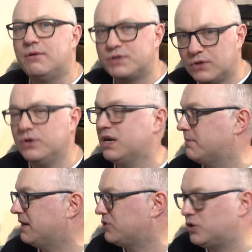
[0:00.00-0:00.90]
I was talking
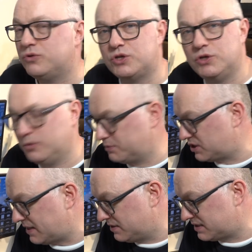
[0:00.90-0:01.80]
about YouTube
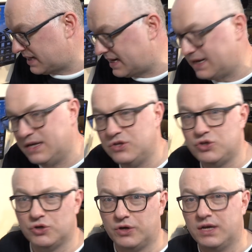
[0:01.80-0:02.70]
channels I
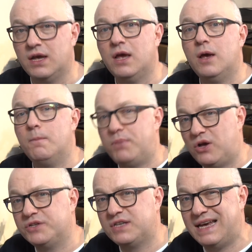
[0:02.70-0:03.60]
enjoy.
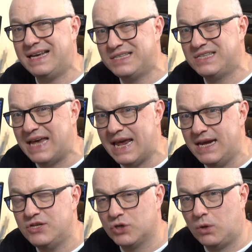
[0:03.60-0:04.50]
Podcast
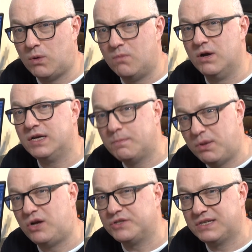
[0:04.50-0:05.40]
Age, all one word,
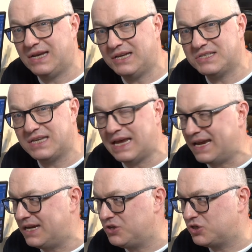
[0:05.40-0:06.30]
Podcast
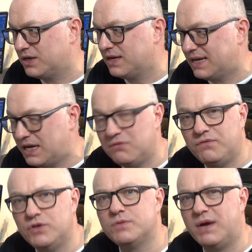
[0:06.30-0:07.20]
Age. He
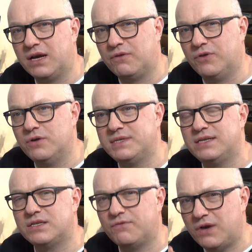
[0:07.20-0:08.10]
reviews microphones. He
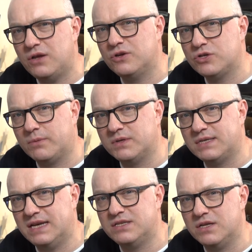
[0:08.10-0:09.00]
does a very good job of
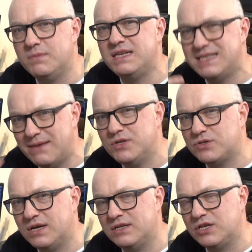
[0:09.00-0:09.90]
testing them. He
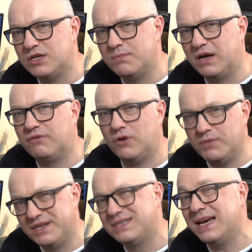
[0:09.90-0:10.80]
demonstrates each microphone
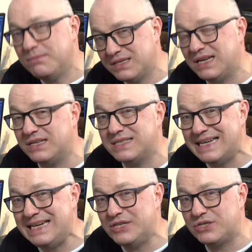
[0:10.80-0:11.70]
with the same tests
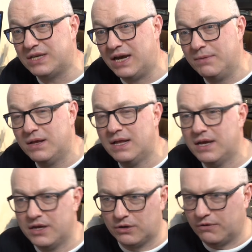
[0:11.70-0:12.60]
each time,
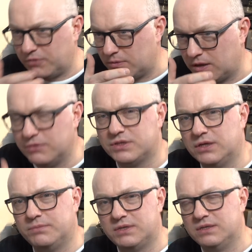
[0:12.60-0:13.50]
going from close
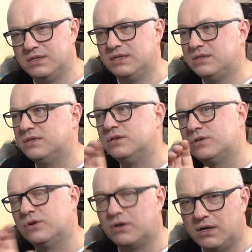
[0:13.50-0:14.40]
up to distant,
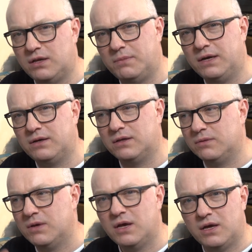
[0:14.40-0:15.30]
talking around the back of them,